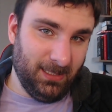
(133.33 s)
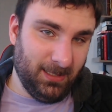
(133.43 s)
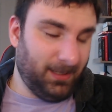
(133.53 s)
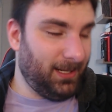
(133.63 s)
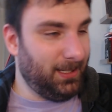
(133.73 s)

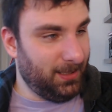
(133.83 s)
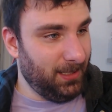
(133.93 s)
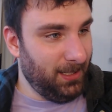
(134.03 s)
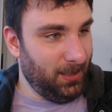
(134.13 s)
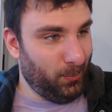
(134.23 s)

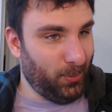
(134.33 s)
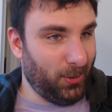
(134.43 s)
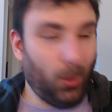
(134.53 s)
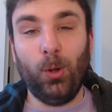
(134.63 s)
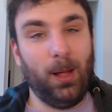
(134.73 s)

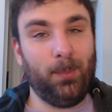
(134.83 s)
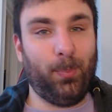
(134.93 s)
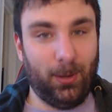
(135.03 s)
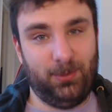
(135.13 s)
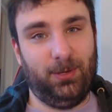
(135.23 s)
hole up,
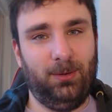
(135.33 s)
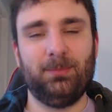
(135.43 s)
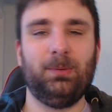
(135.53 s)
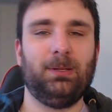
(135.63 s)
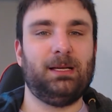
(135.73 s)
partner,
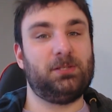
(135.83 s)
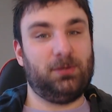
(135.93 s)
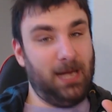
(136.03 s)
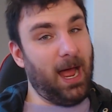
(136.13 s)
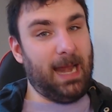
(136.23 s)
because you're
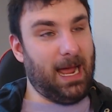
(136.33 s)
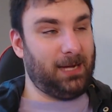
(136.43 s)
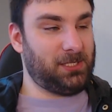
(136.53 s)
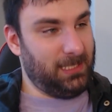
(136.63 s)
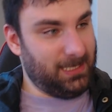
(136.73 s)
not
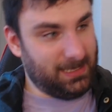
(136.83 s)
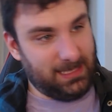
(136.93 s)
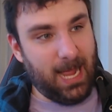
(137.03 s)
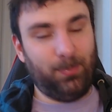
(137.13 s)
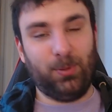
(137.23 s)
actually, because
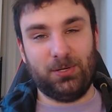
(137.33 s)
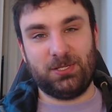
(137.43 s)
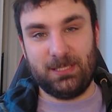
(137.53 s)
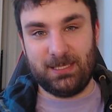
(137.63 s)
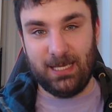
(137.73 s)
that
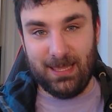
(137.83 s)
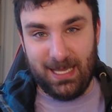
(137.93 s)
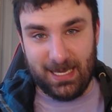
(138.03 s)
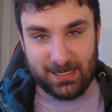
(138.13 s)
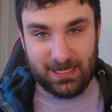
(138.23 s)
person's done
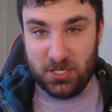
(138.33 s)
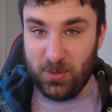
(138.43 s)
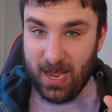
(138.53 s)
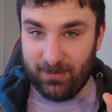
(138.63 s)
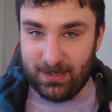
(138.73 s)
this and you
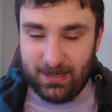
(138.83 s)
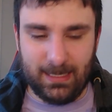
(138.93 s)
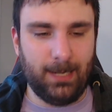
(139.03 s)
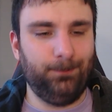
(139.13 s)
haven't done that.